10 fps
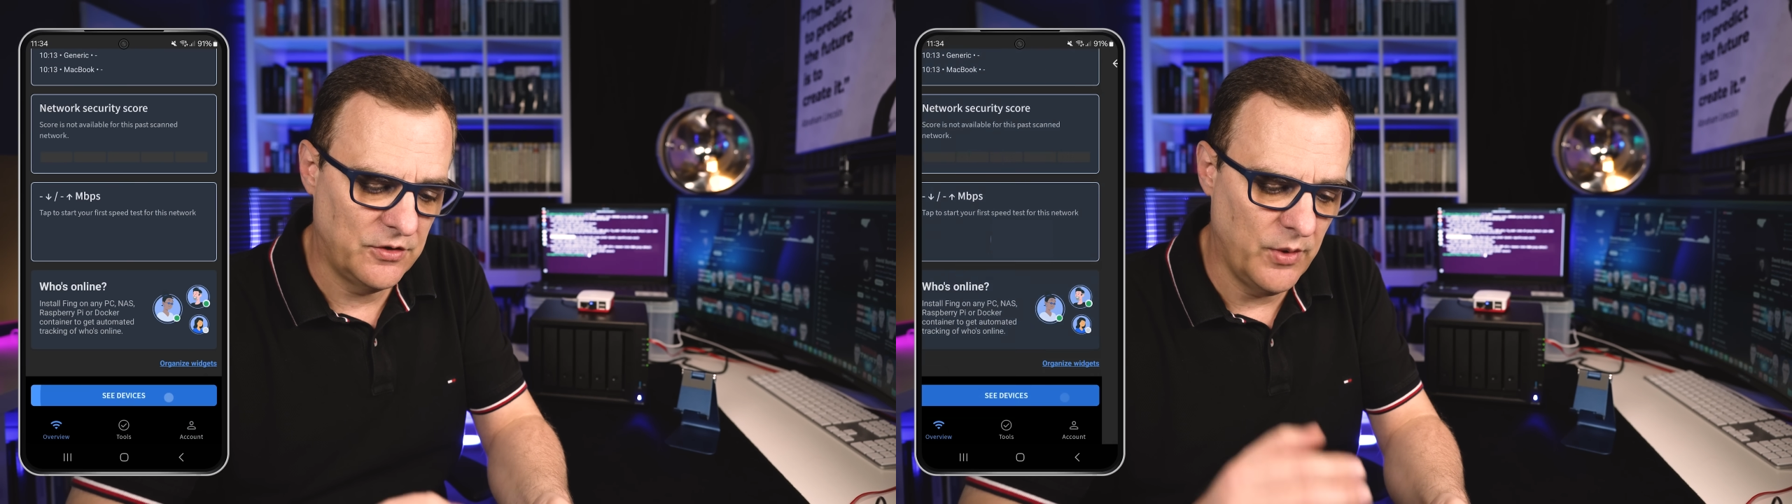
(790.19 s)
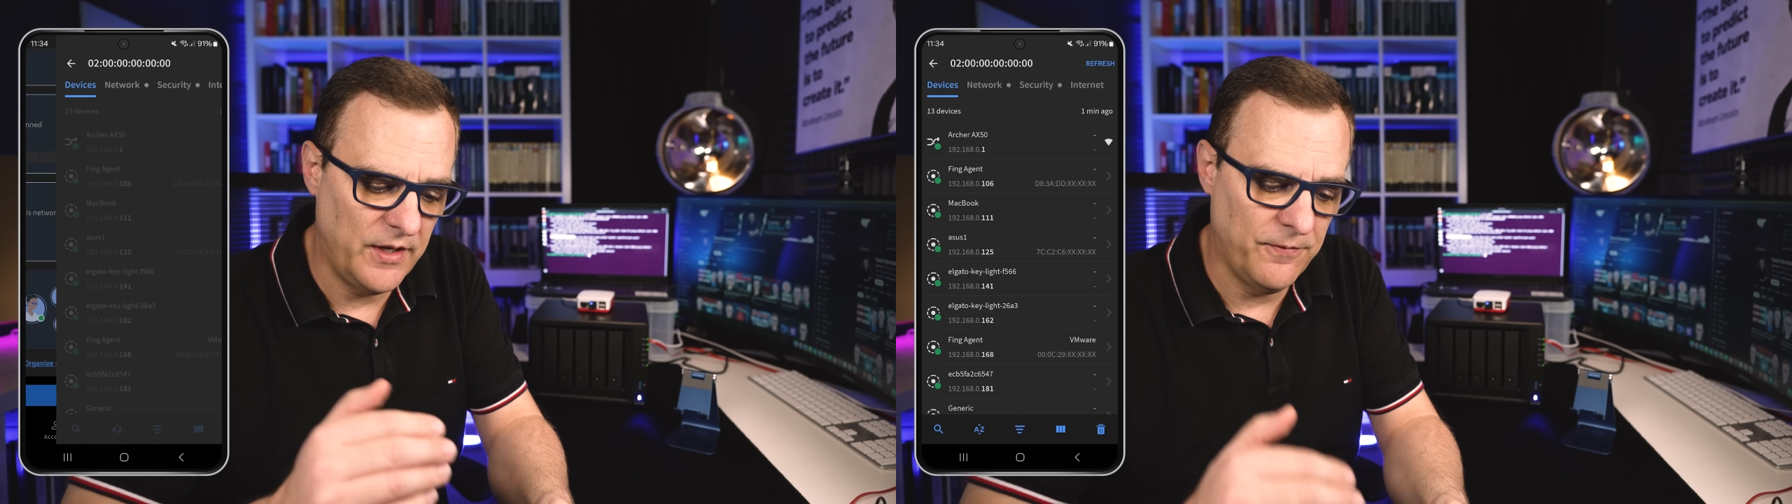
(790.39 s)

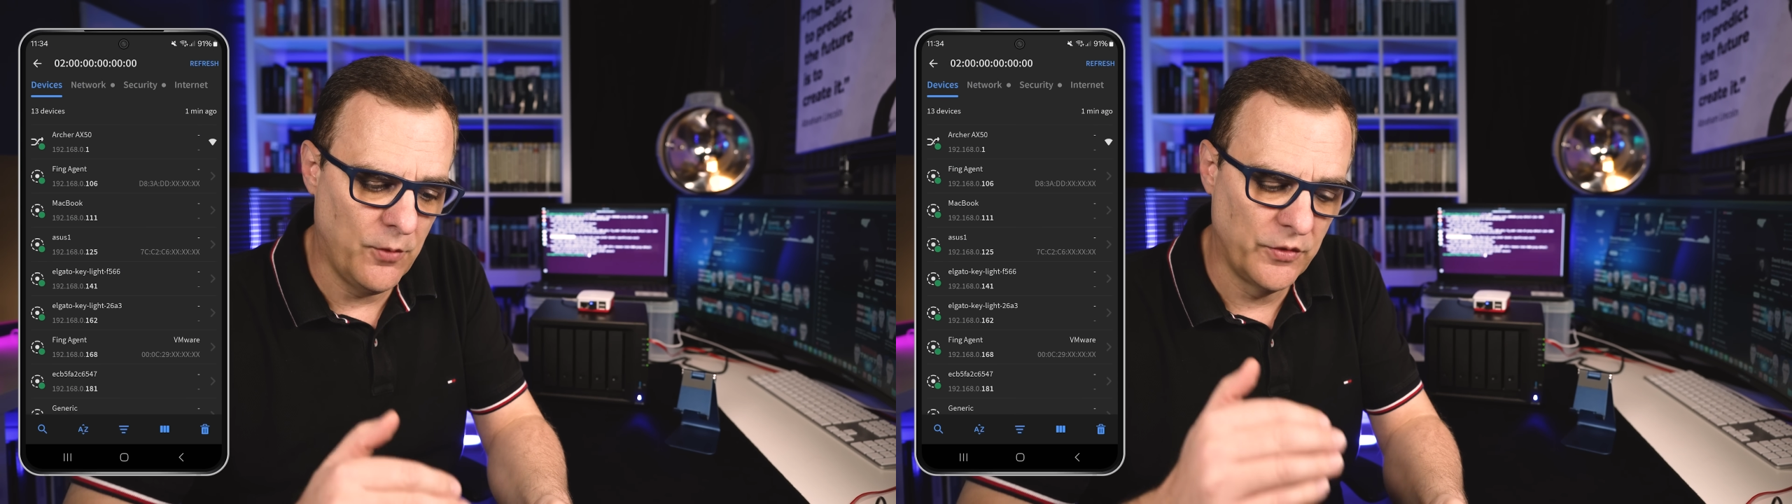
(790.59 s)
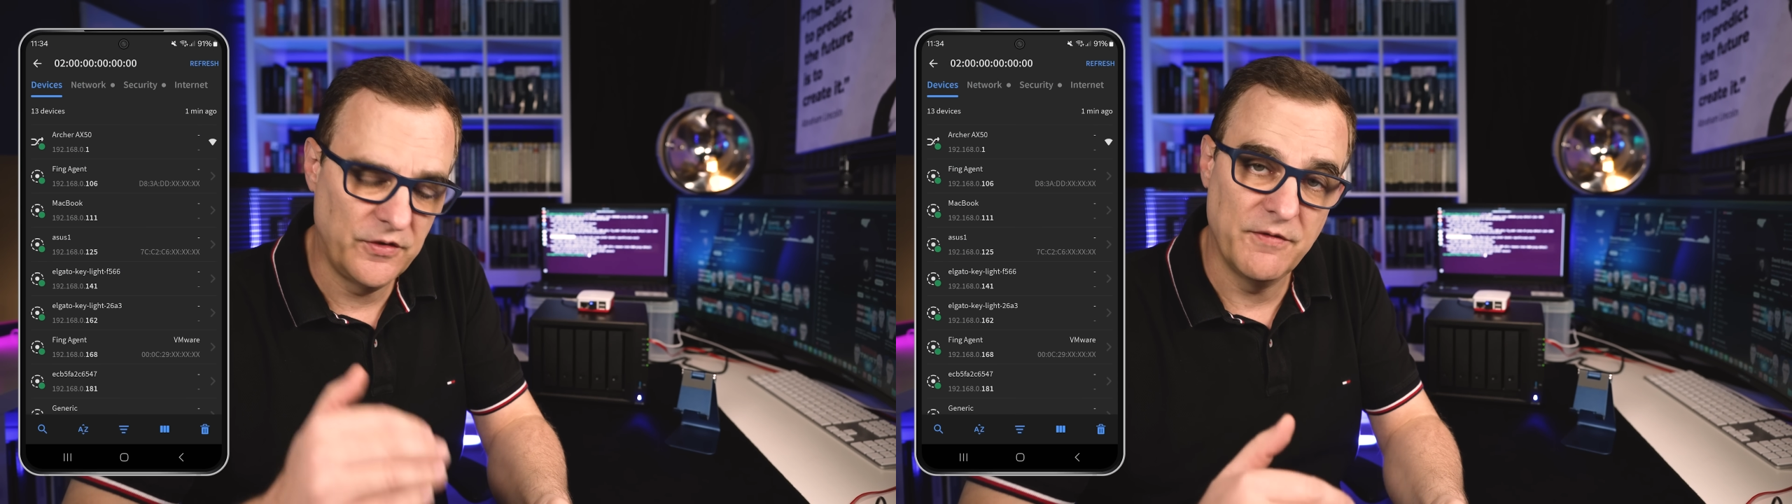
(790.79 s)

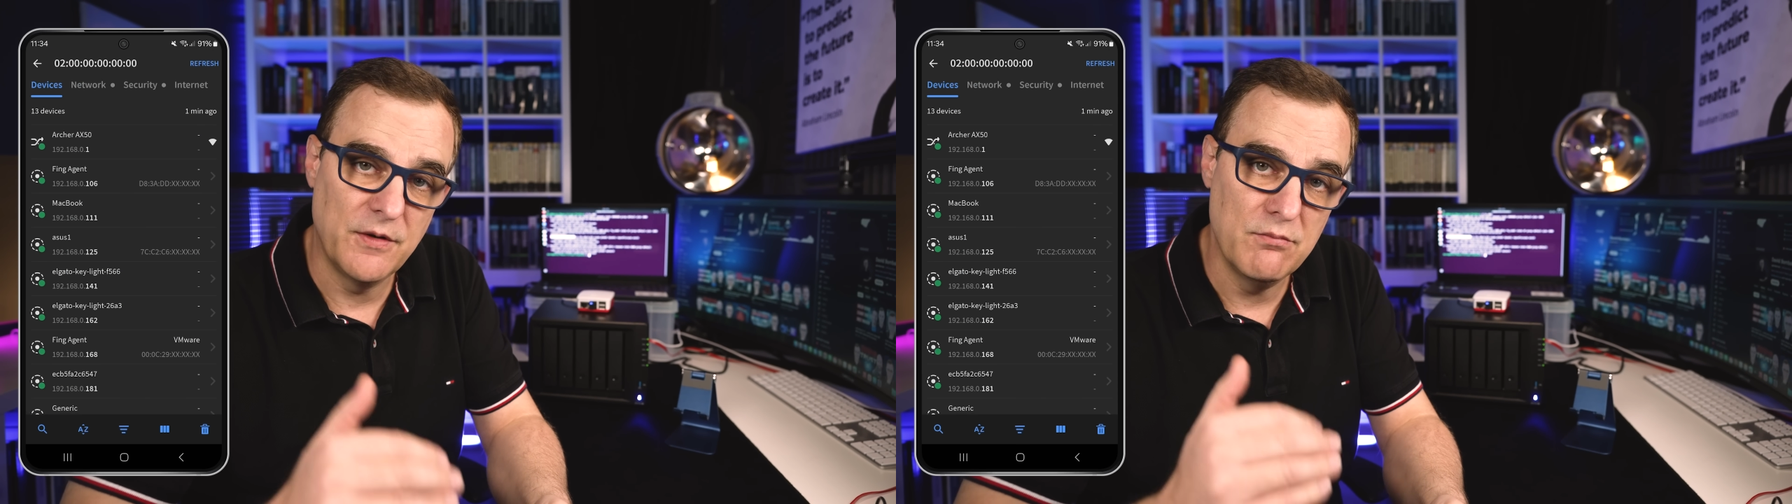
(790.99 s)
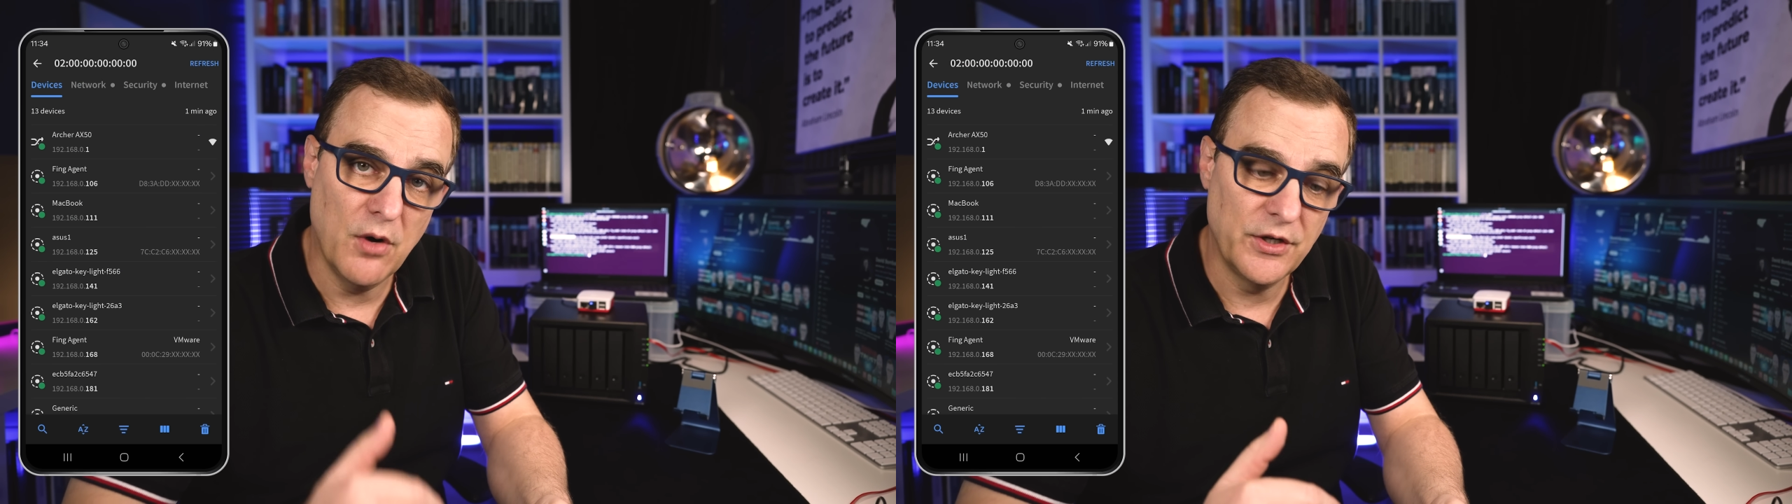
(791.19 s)

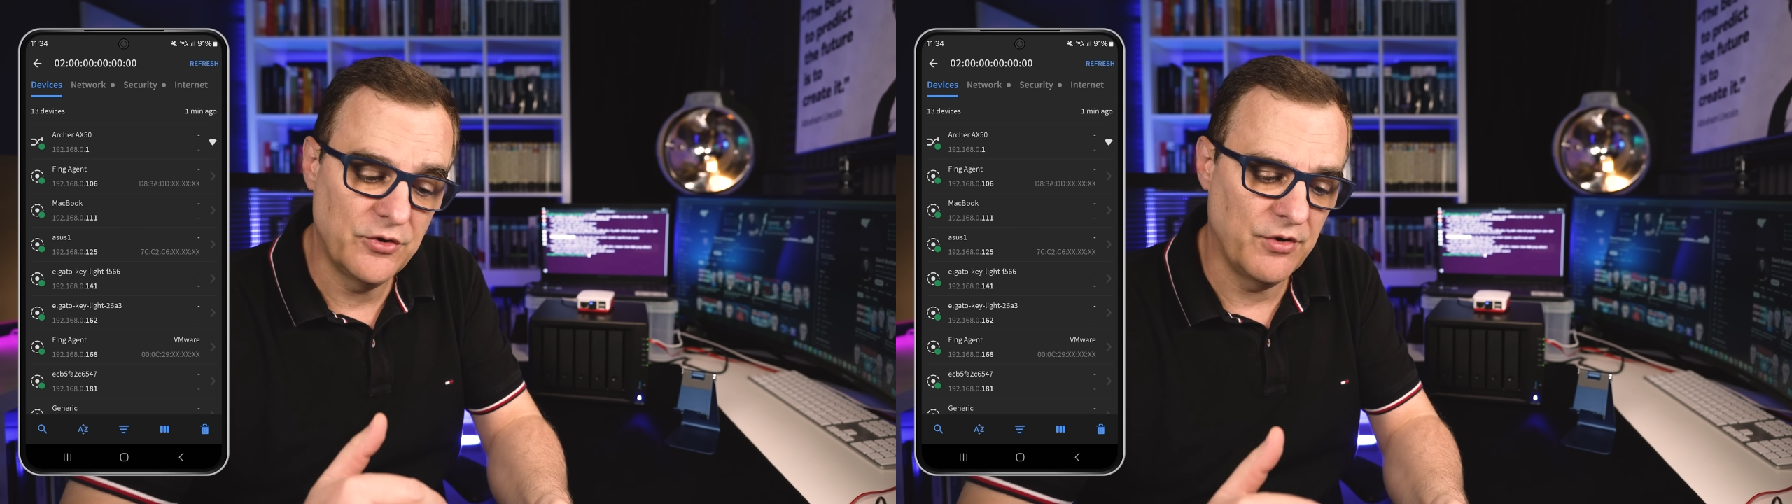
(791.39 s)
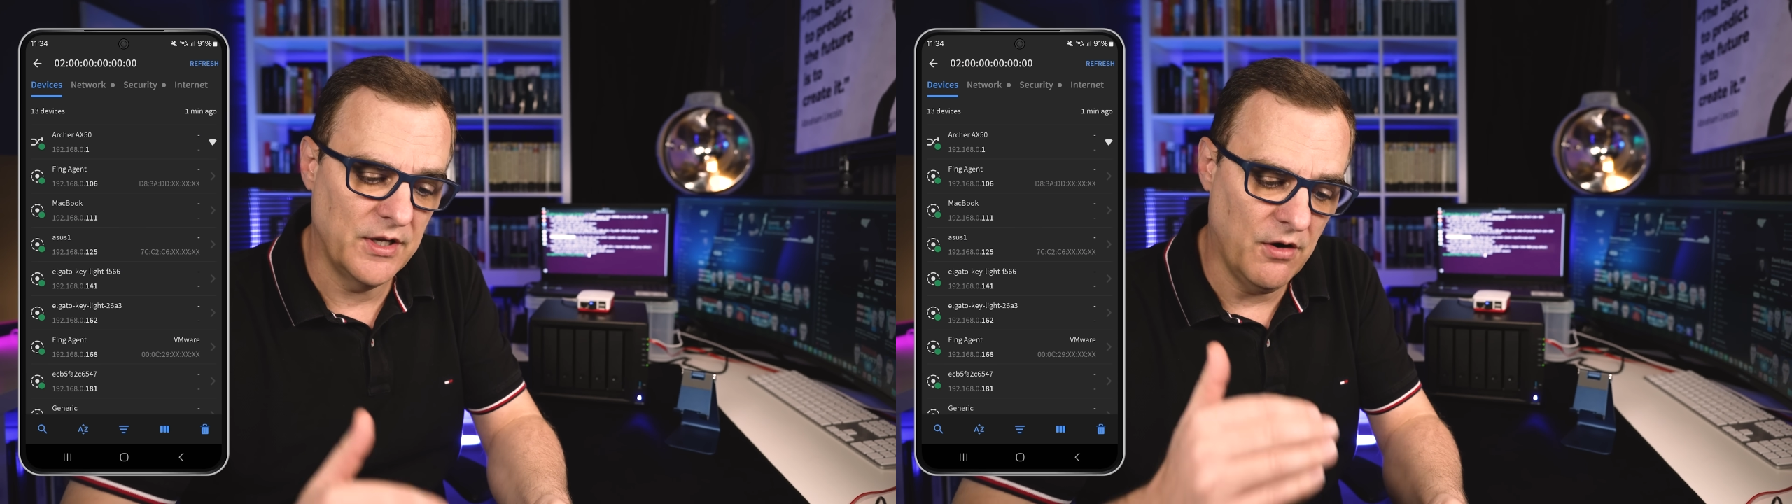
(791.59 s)
24-7
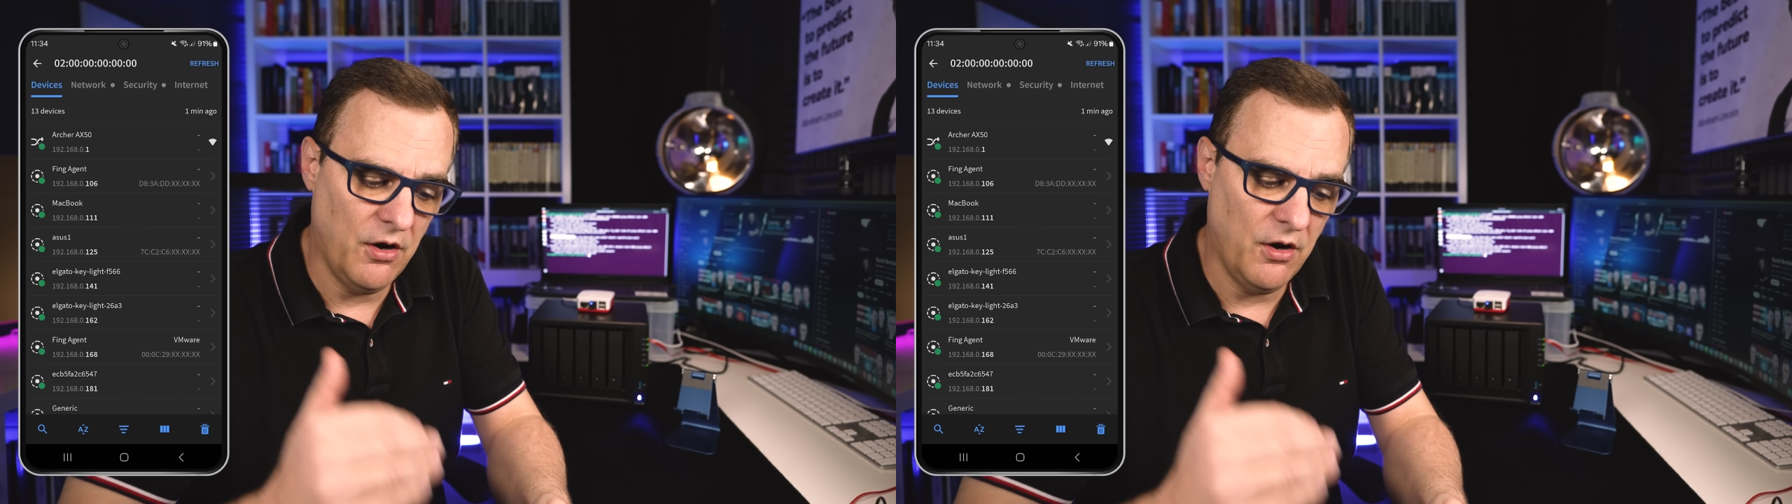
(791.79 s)
monitoring